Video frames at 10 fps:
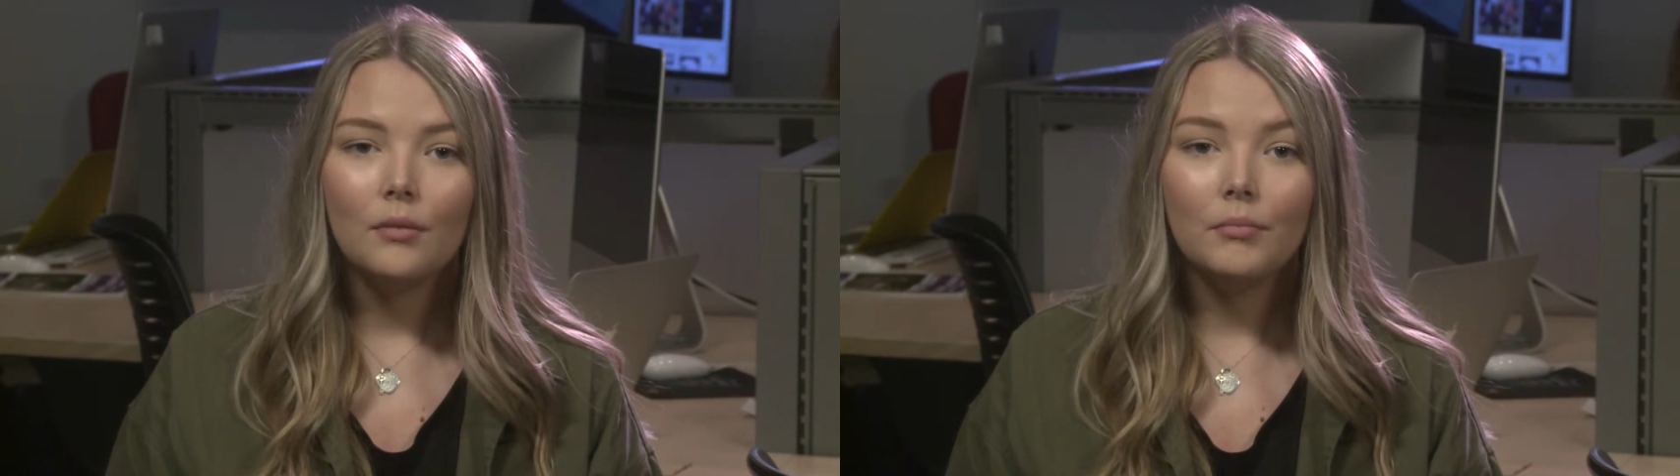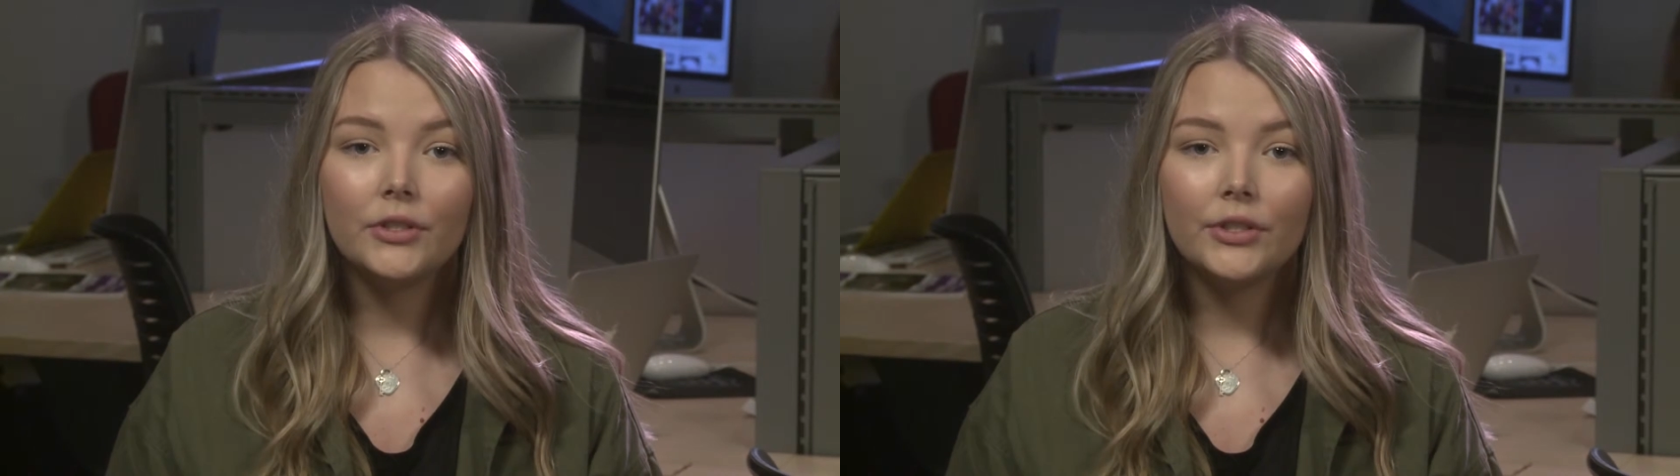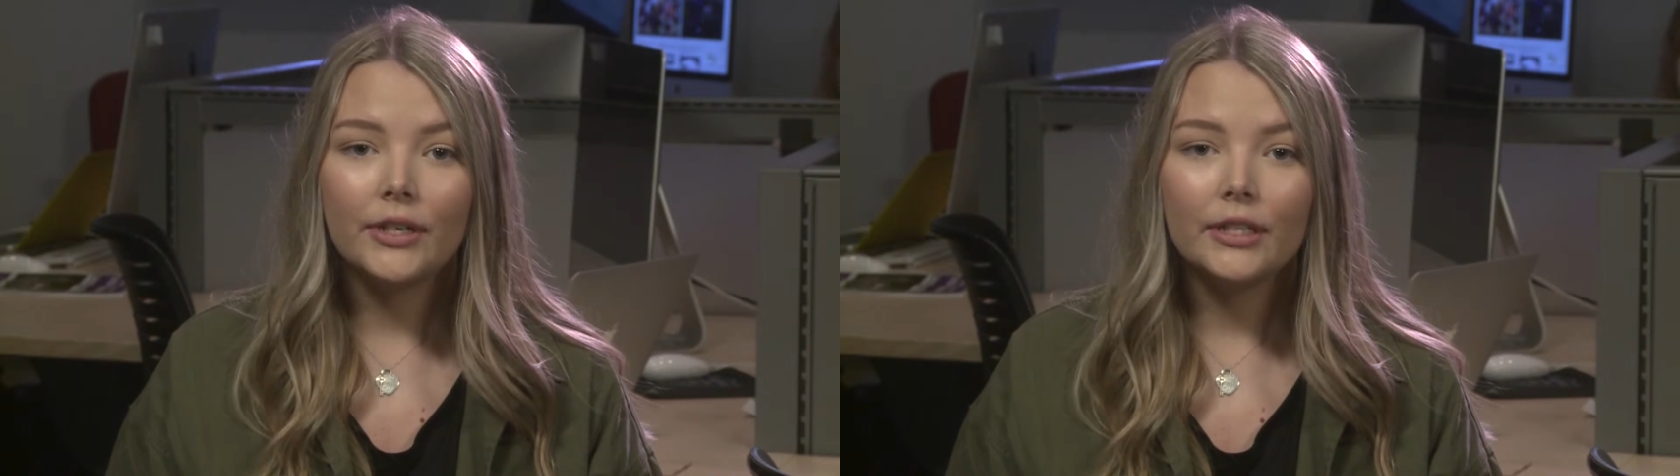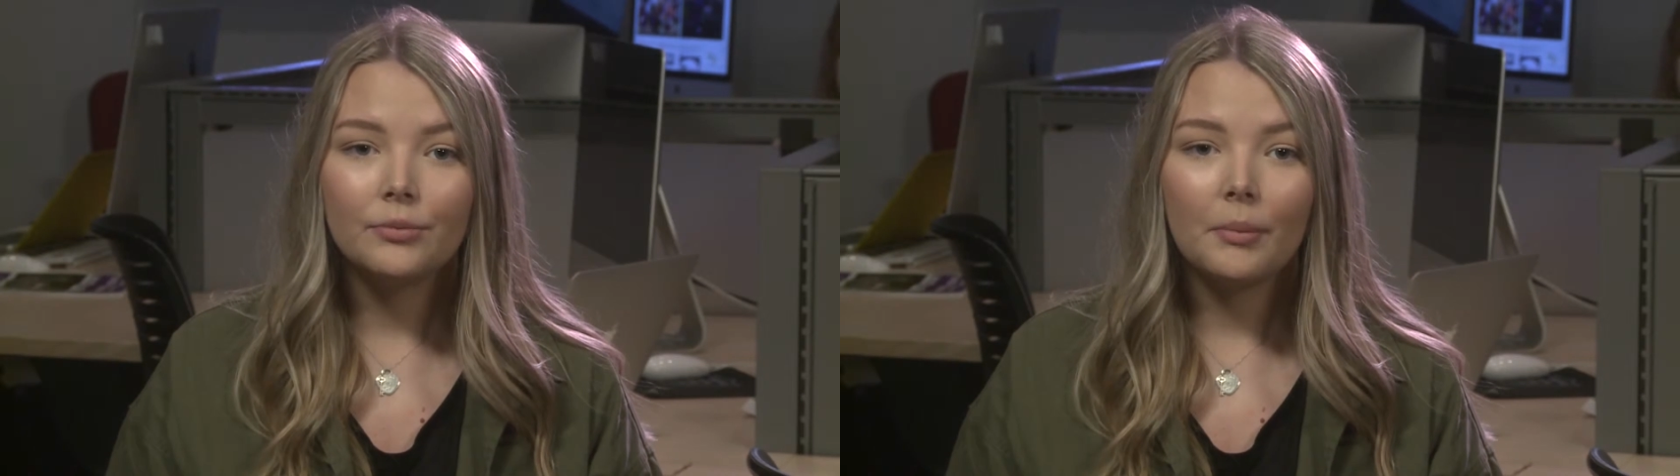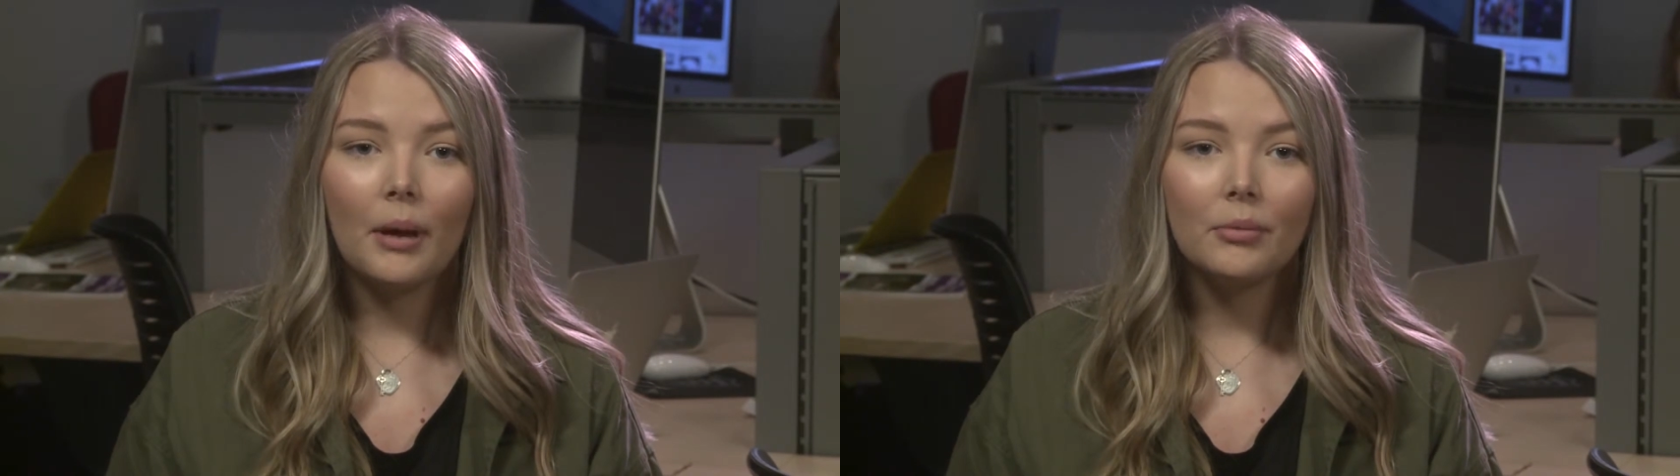Missouri's
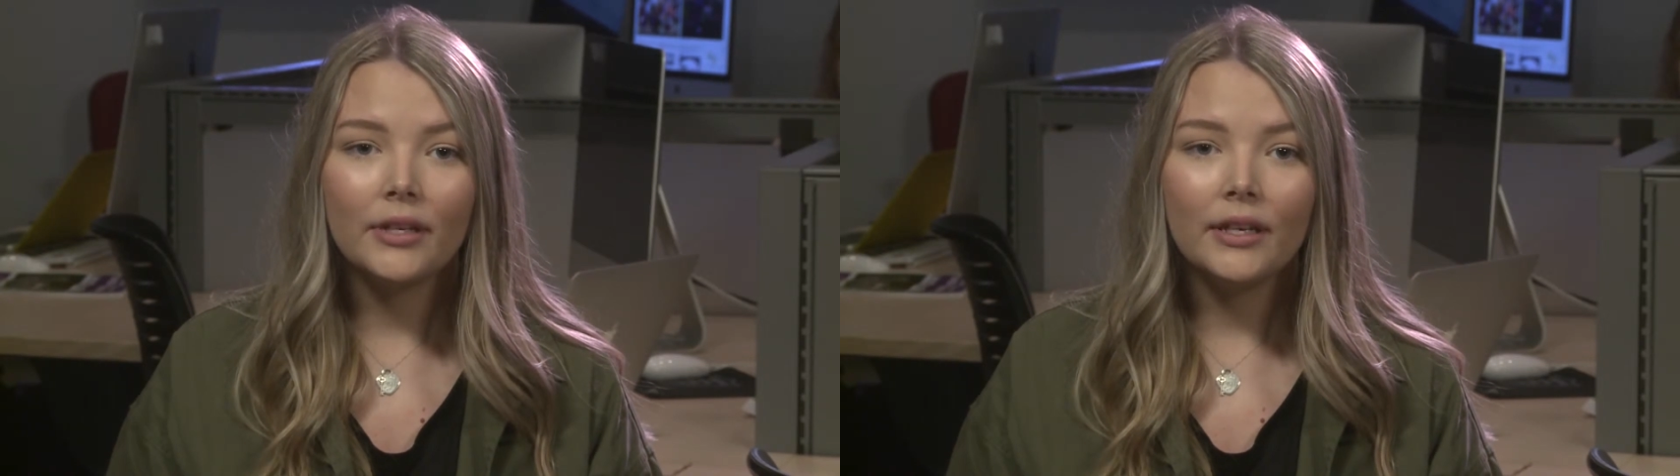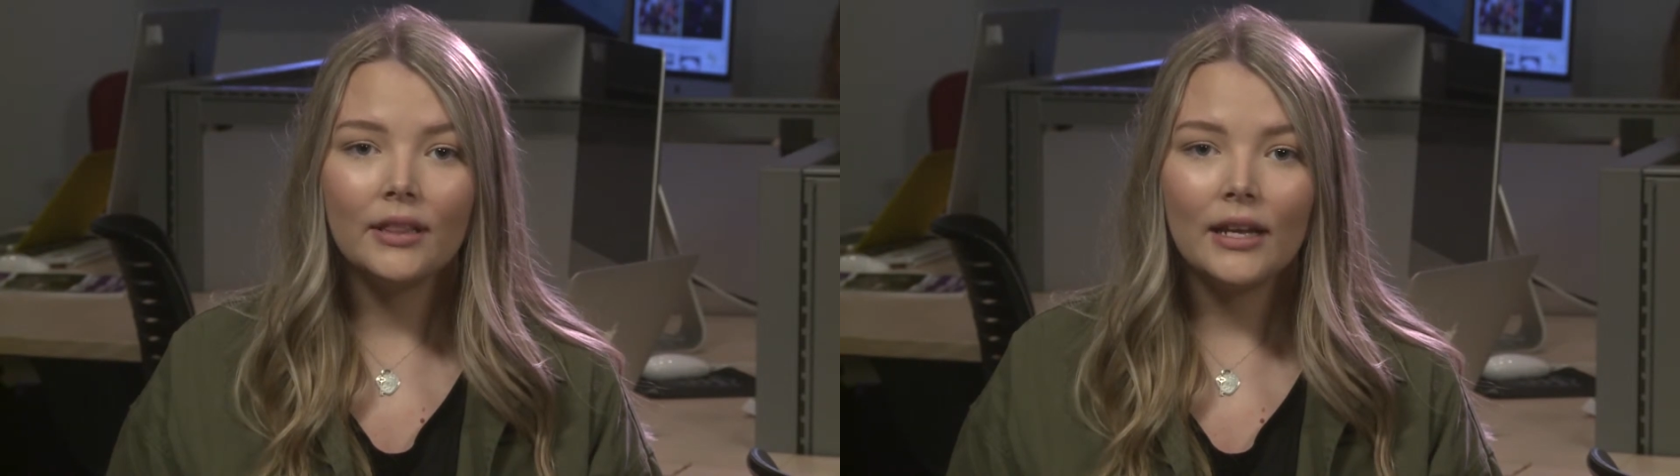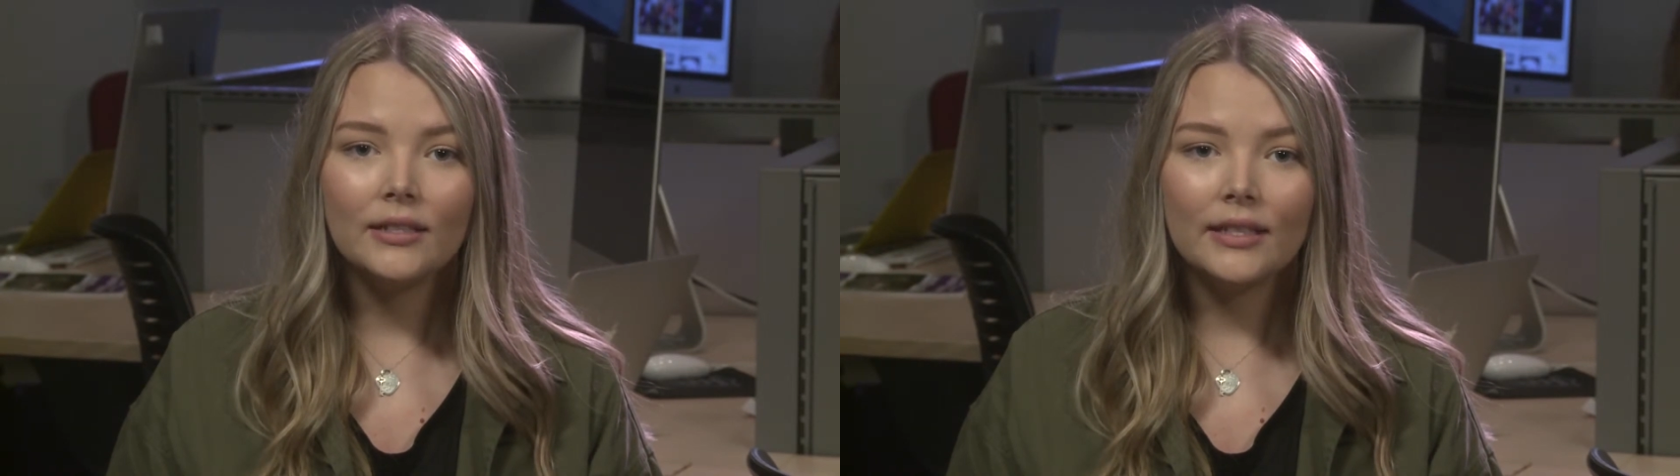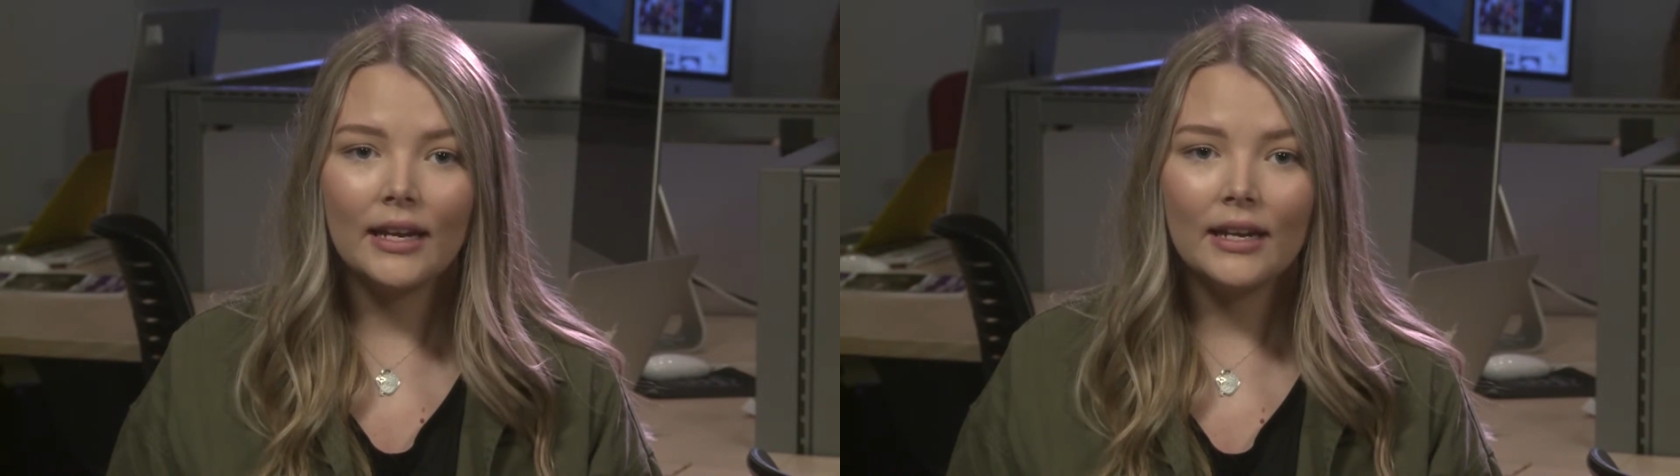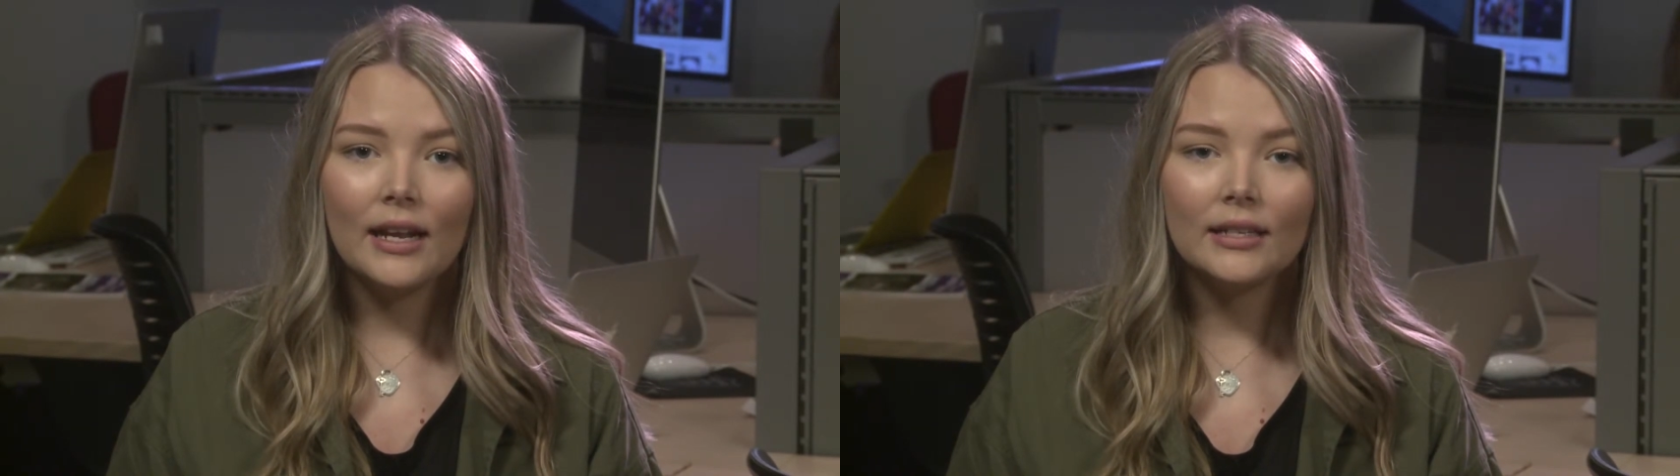Republican led
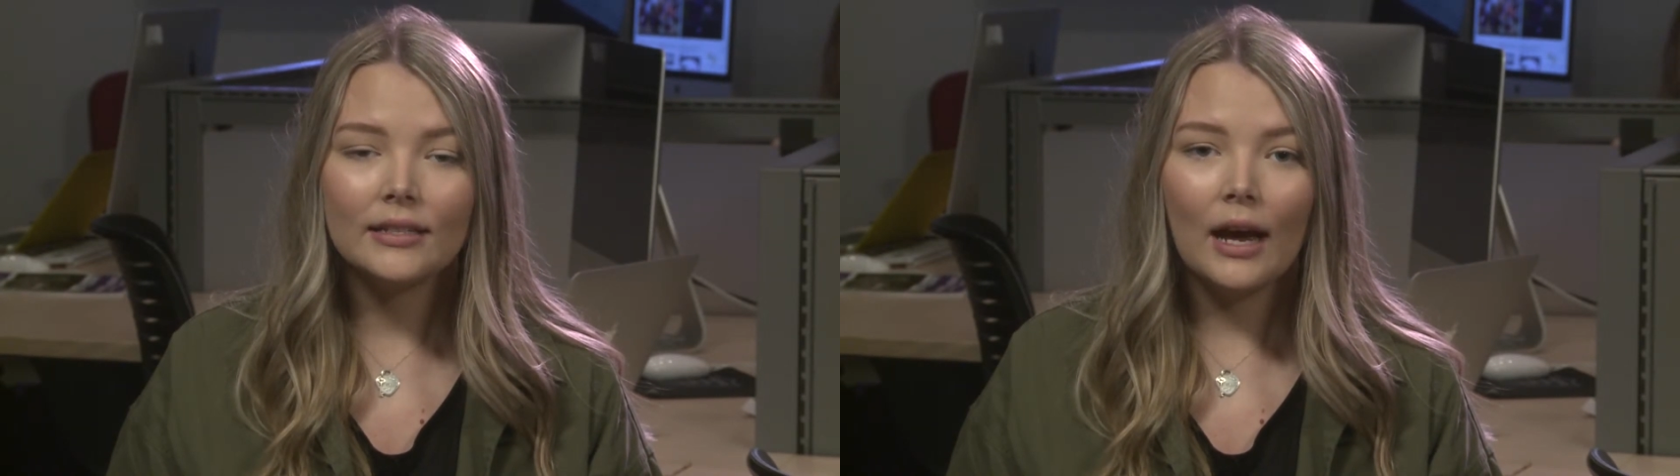Senate has